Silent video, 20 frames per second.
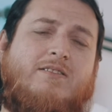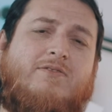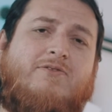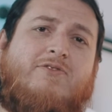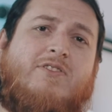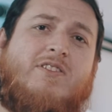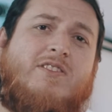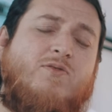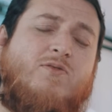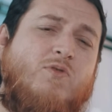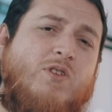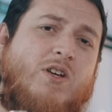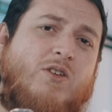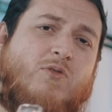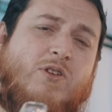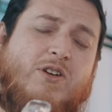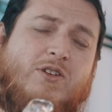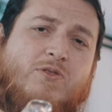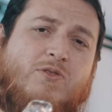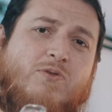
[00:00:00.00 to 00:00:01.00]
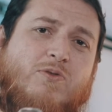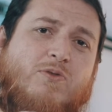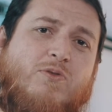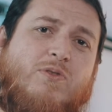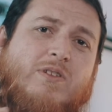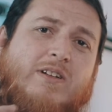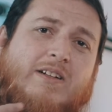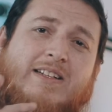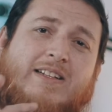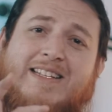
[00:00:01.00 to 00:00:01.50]
first we are going
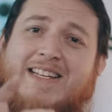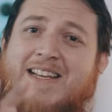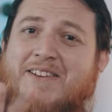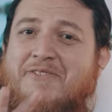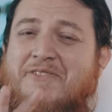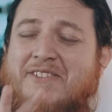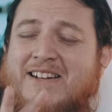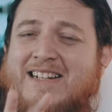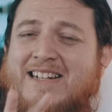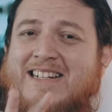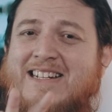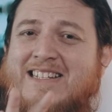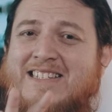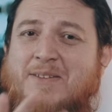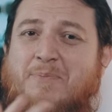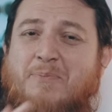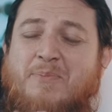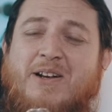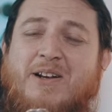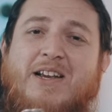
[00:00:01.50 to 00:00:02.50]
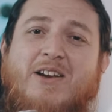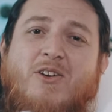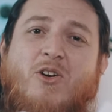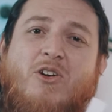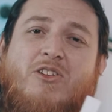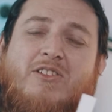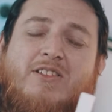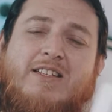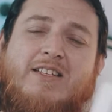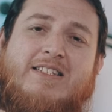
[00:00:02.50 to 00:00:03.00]
to give it a spray
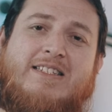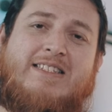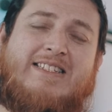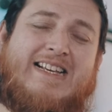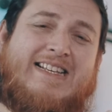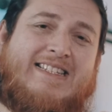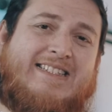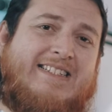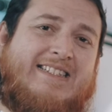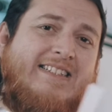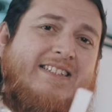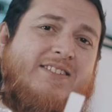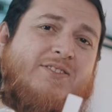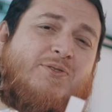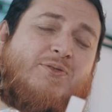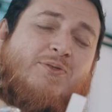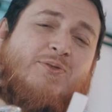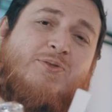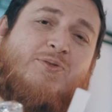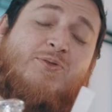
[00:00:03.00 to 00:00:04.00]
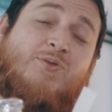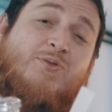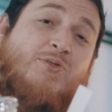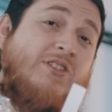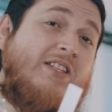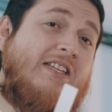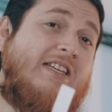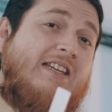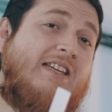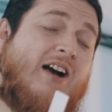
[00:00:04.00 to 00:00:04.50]
on this tester so to
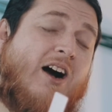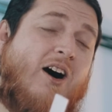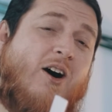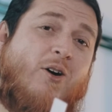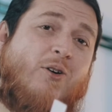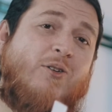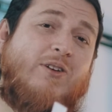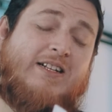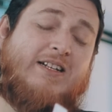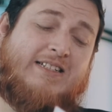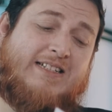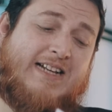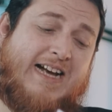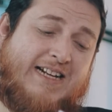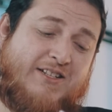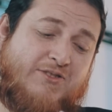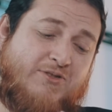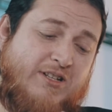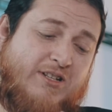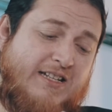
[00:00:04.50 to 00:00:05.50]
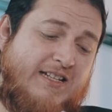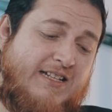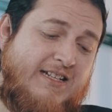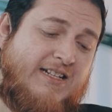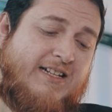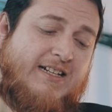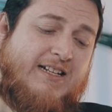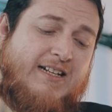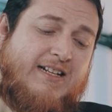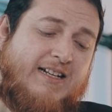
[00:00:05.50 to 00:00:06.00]
see how it actually
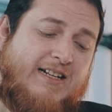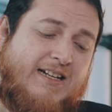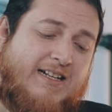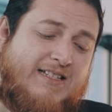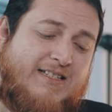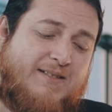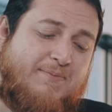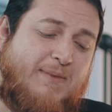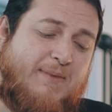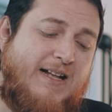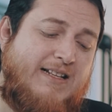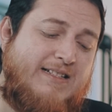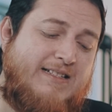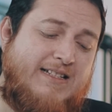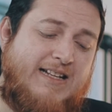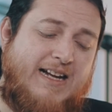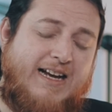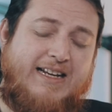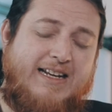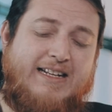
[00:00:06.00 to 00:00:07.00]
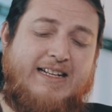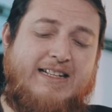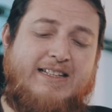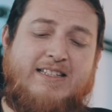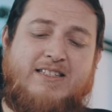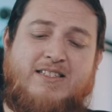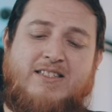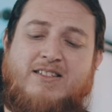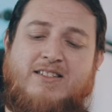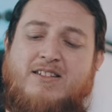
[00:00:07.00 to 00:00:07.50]
smells like in
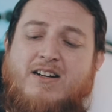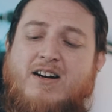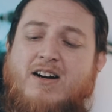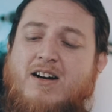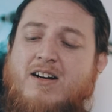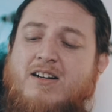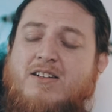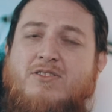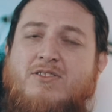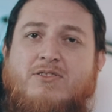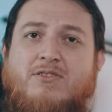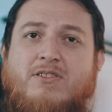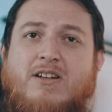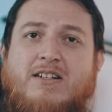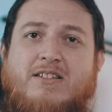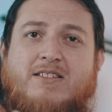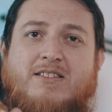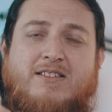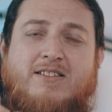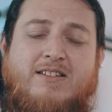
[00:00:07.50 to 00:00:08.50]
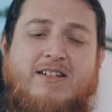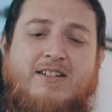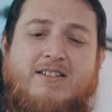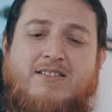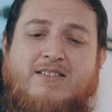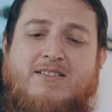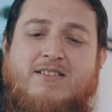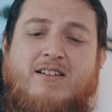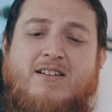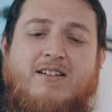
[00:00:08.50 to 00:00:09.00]
the start. So let's get
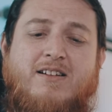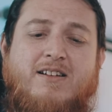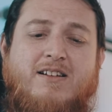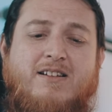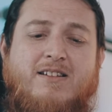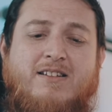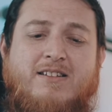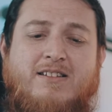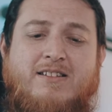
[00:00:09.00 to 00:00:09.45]
started.